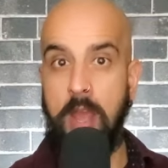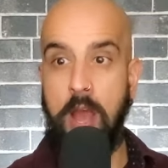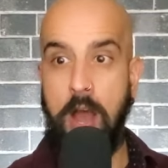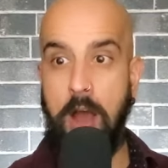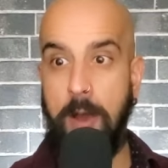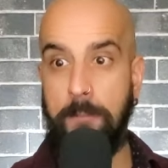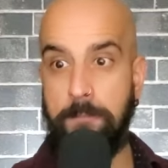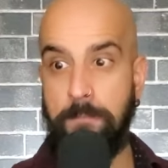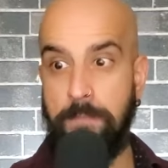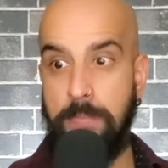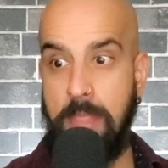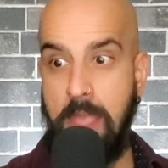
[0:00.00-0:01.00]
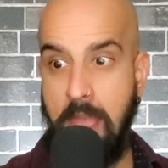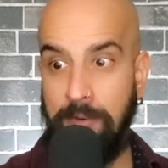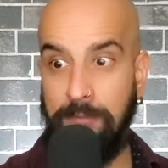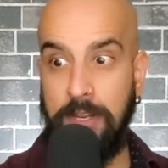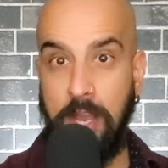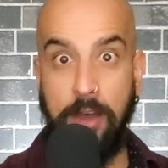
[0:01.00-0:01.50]
Um,
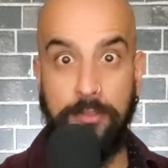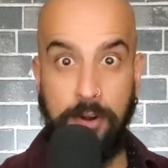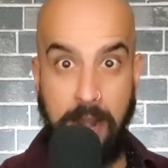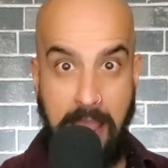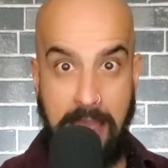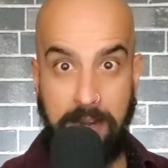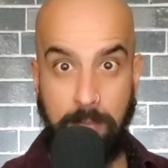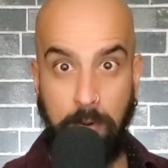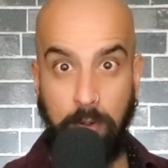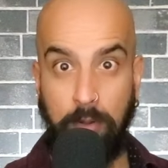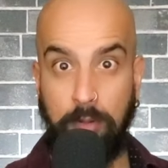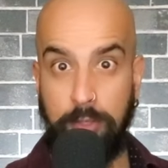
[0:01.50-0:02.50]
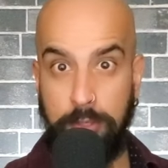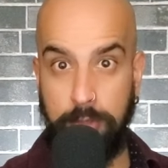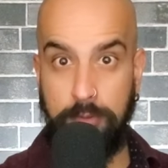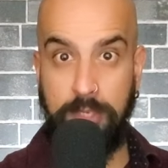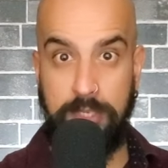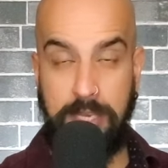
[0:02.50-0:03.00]
every other animal
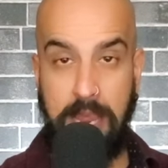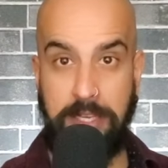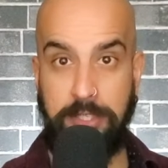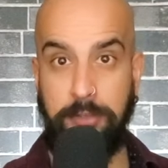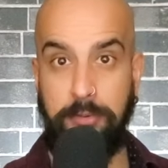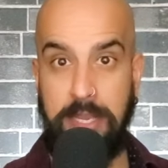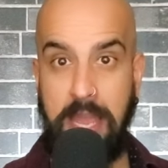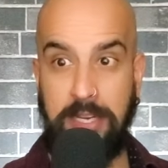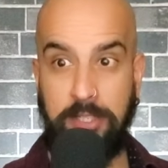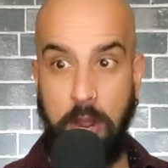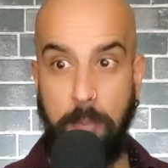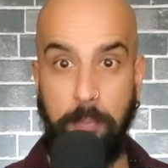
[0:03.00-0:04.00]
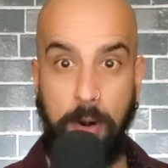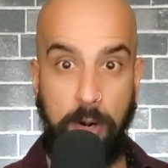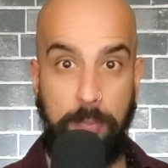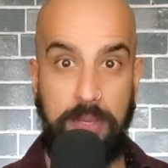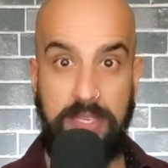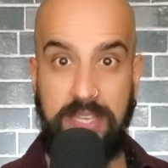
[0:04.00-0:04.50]
uses S3X on
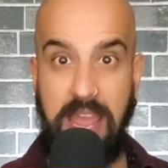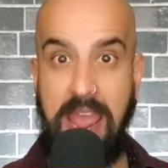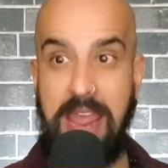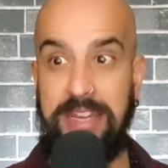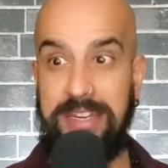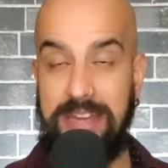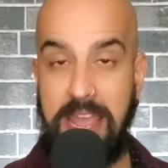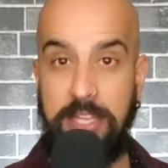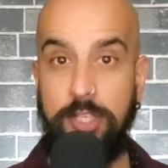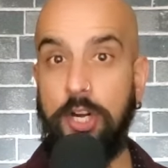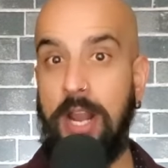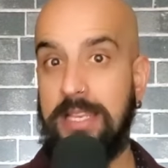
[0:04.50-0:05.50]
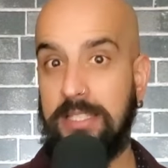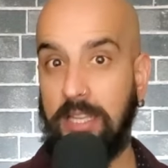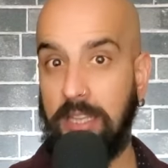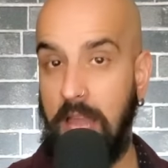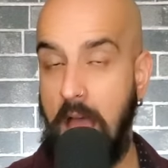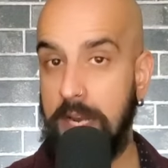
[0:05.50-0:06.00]
purpose, and nature has
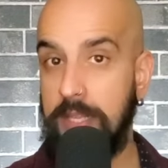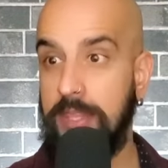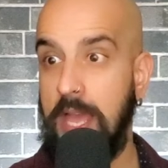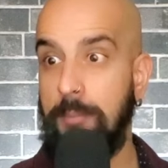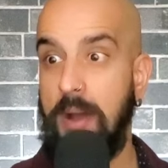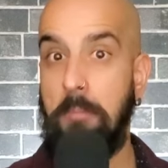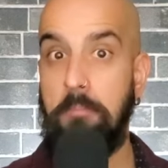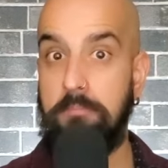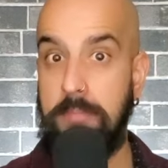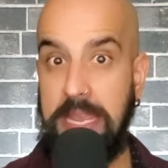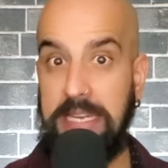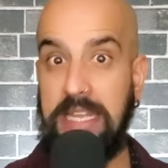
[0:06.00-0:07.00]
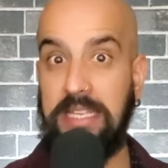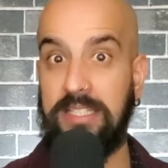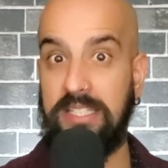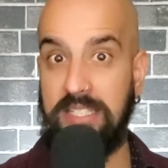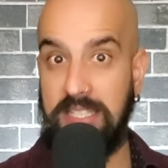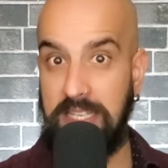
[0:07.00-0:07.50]
allotted them a mating
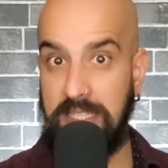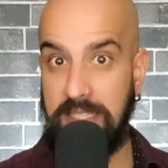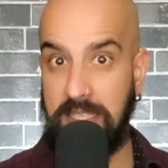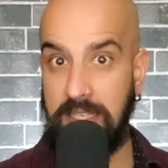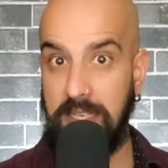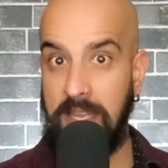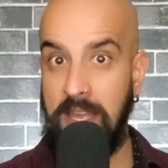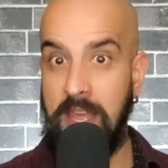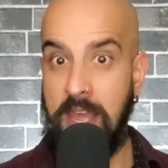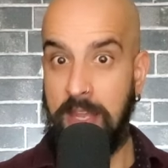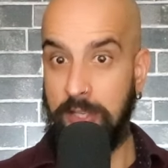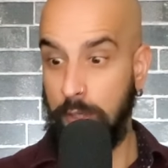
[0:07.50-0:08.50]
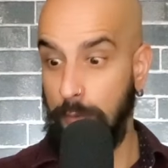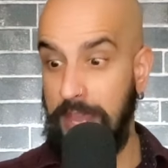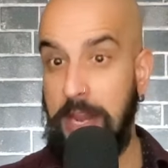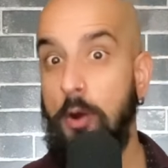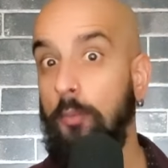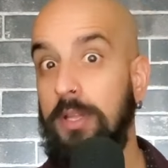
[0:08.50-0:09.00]
season. So
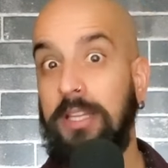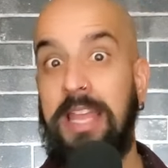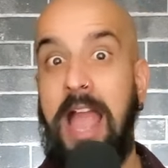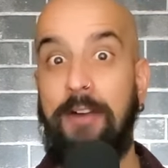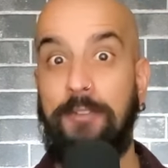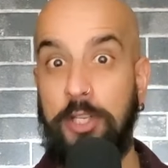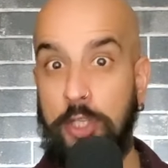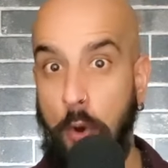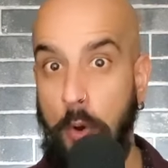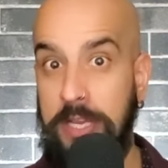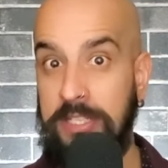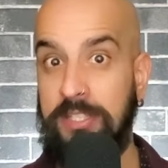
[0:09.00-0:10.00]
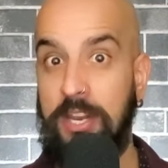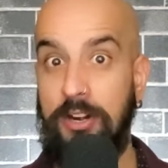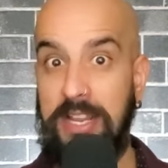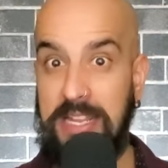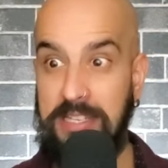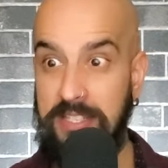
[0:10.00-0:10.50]
they don't really have a choice. Their
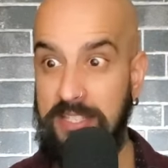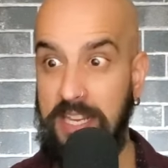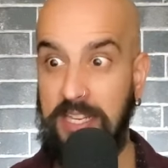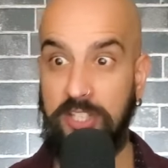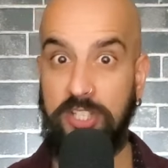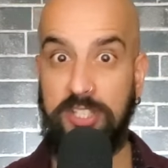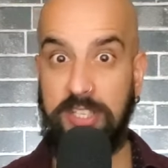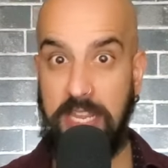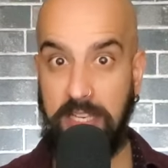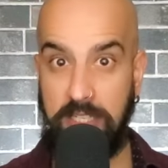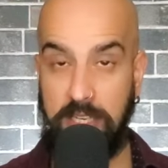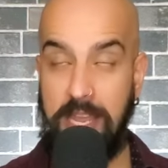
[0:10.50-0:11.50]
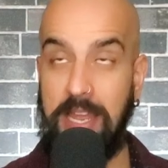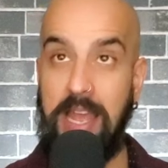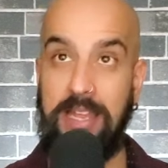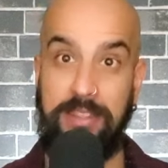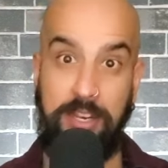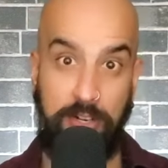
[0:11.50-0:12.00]
instinct stinks, uh,
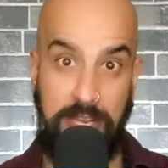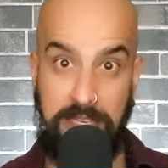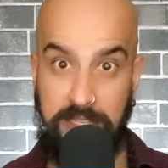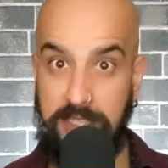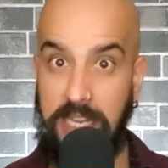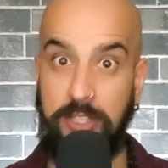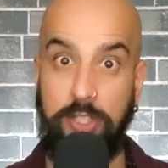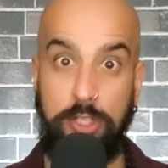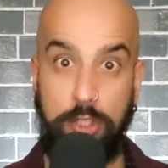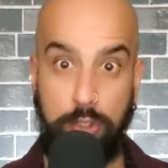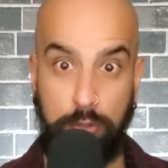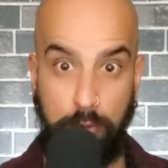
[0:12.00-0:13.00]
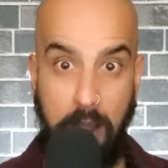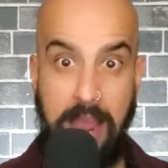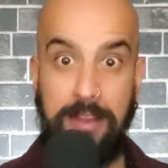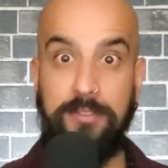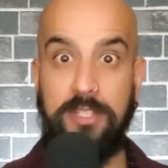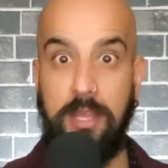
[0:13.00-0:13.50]
uh, their instinct just
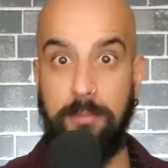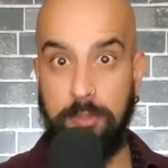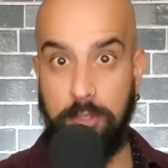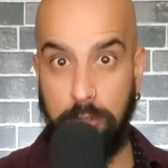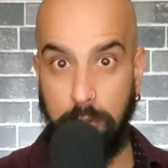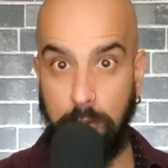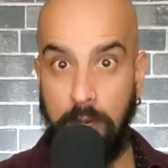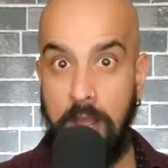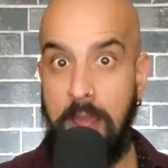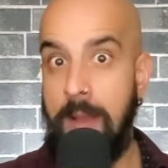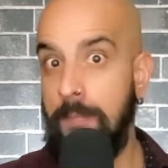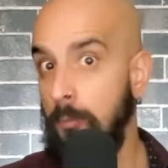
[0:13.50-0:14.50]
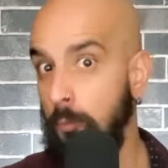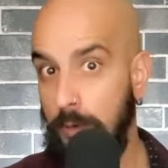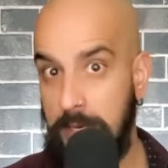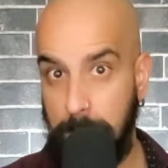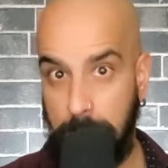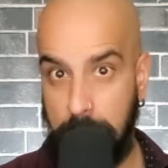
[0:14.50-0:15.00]
drives them to
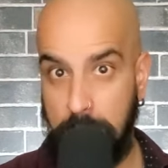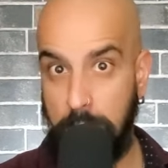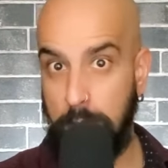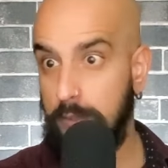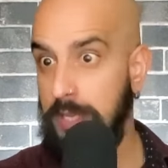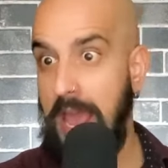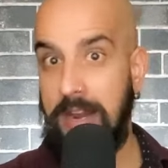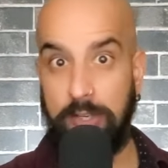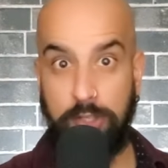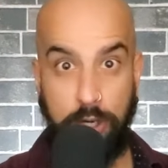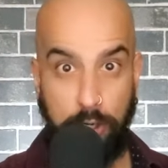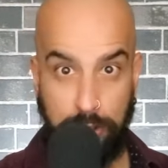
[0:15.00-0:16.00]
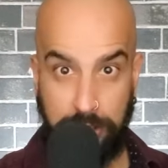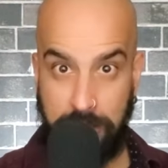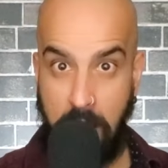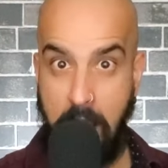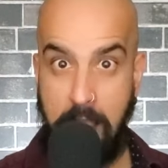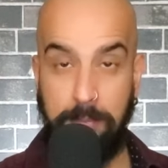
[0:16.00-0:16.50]
reproduce at a certain
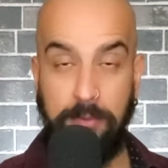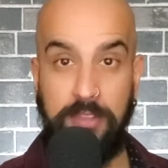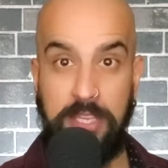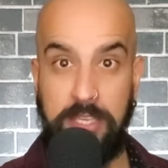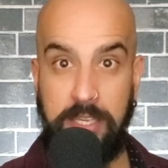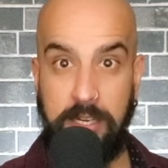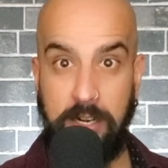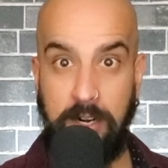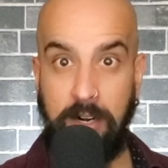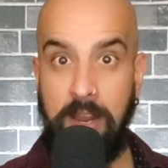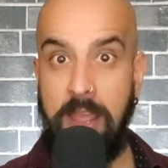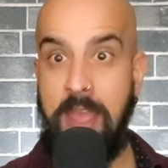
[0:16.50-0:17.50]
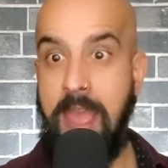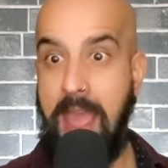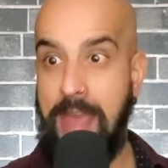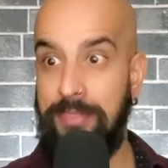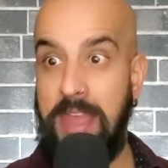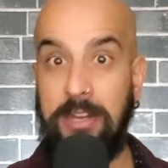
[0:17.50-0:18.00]
time of the year
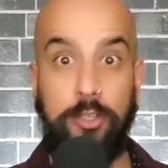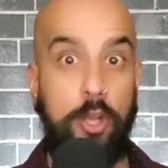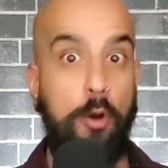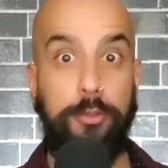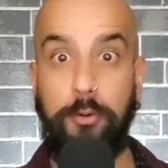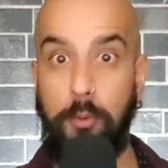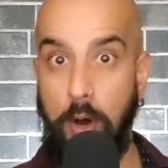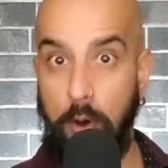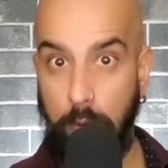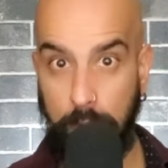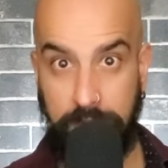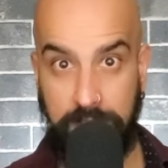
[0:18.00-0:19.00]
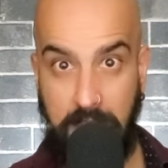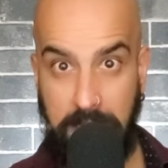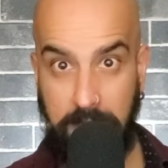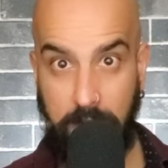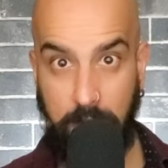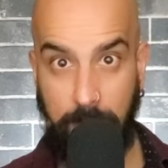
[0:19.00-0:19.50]
and then go through a whole
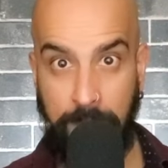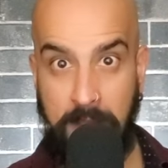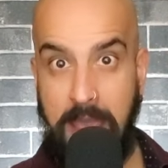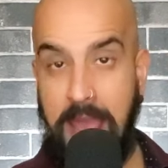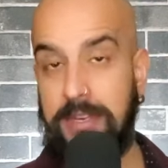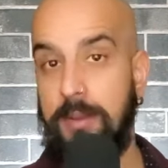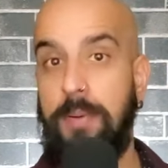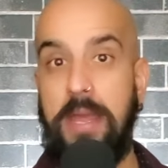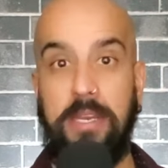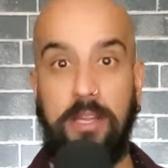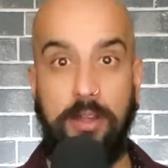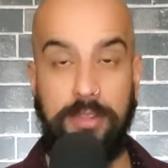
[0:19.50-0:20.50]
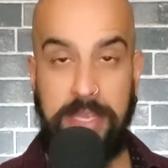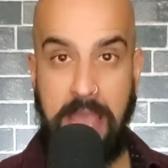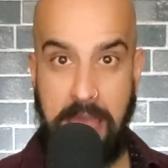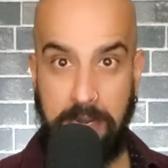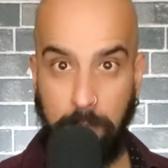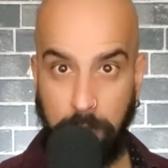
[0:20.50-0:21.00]
cycle. And depending on the
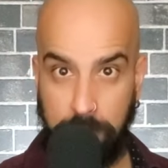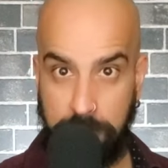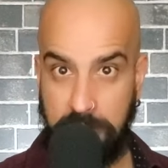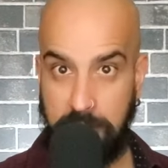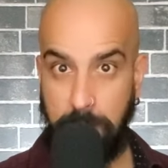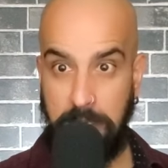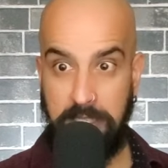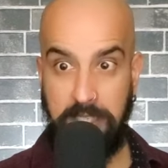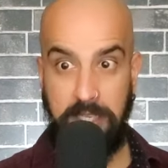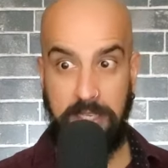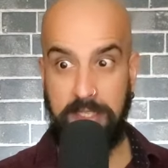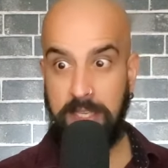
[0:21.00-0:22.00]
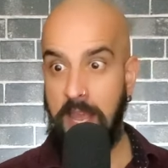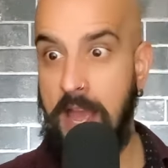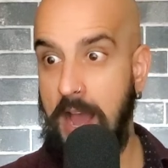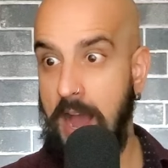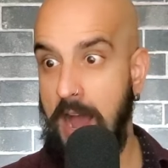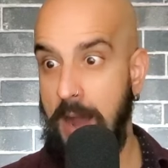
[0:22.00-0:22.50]
animal or the species,
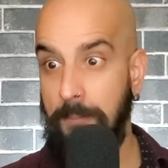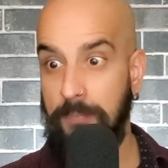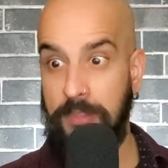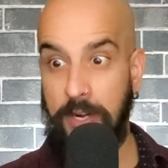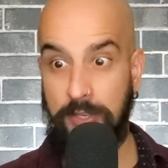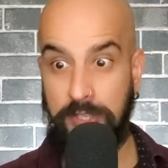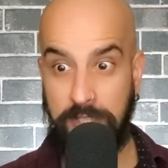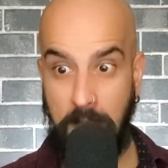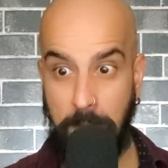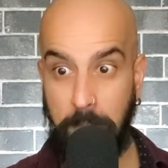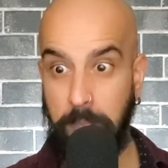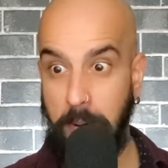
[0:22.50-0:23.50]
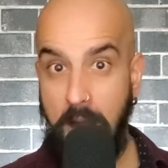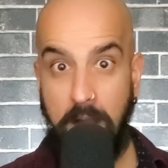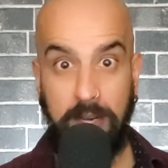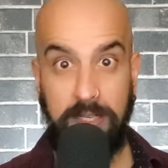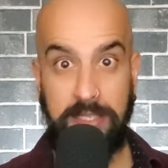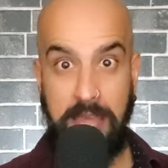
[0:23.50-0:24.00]
um, there's some
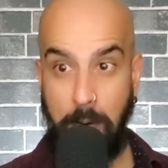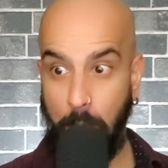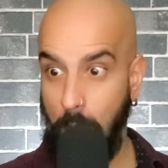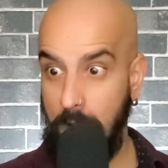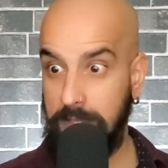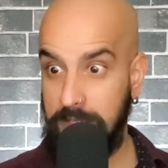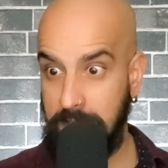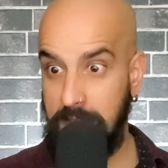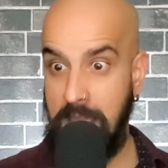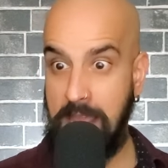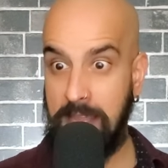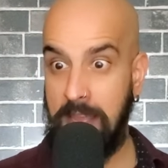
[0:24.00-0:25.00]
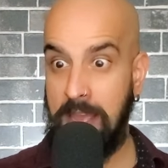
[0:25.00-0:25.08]
bugs that once they